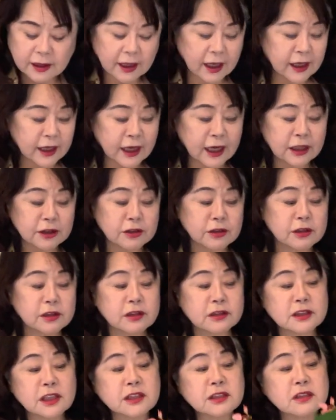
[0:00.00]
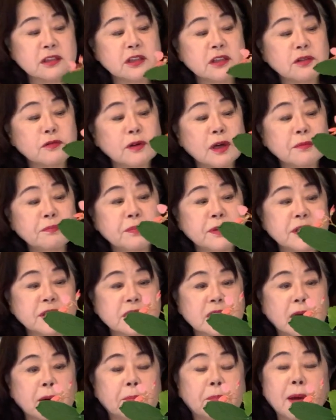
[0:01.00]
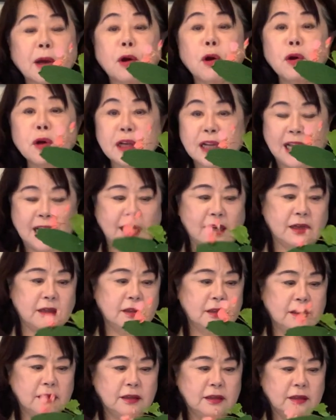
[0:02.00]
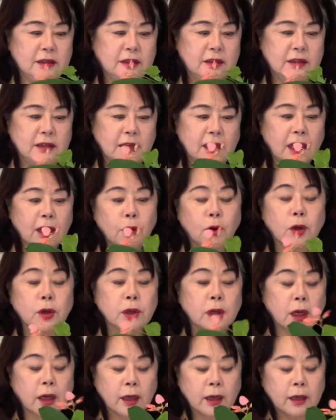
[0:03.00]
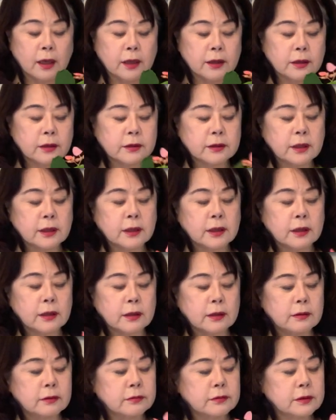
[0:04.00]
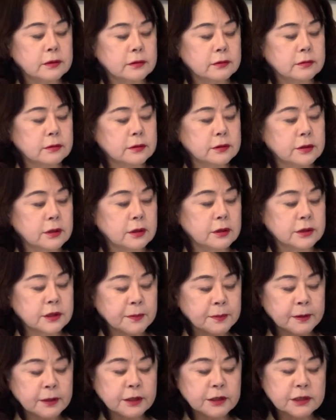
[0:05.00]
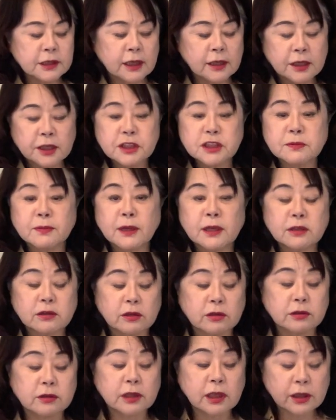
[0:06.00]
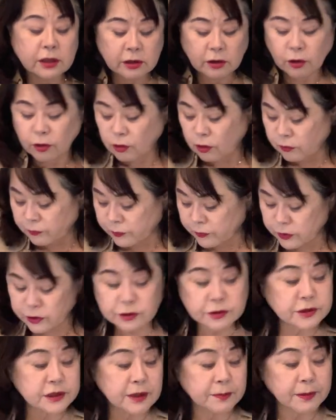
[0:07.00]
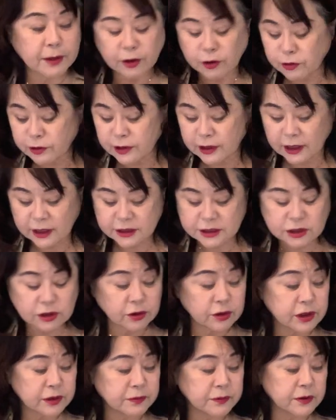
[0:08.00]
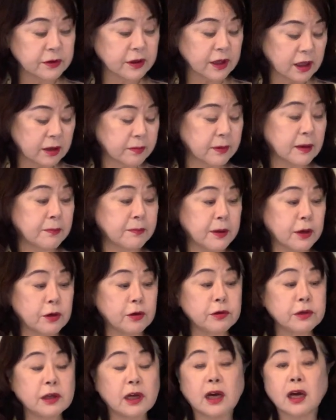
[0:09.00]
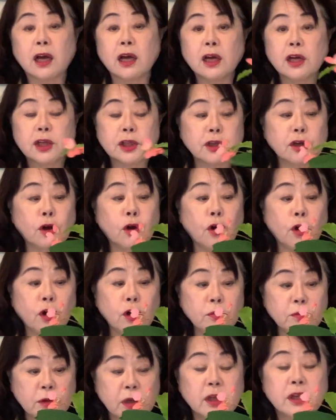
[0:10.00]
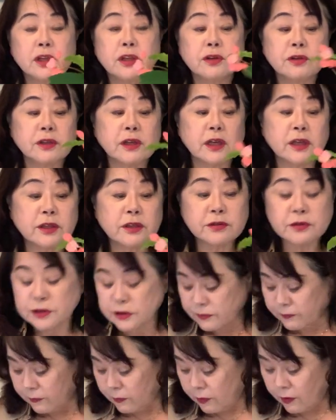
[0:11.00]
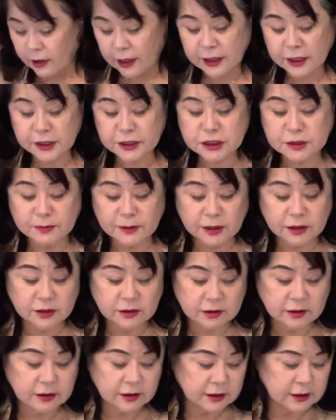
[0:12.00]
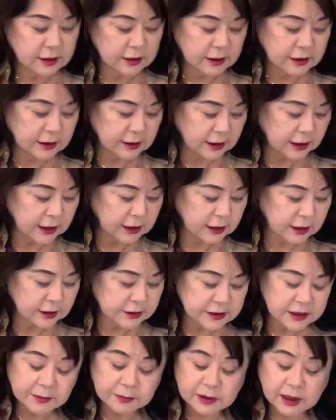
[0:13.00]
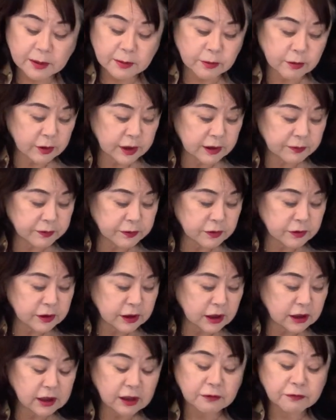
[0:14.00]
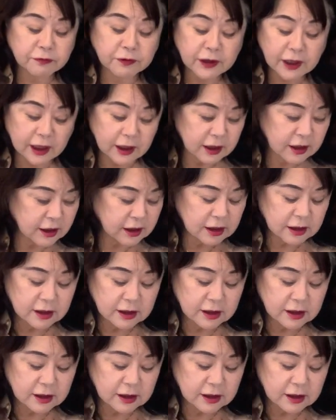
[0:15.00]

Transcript: I cut just a little one piece of begonia. The Japanese arrangement, they often use a begonia. So if you have a begonia in your home, you can use for arrangement. And sometimes if you need a filler,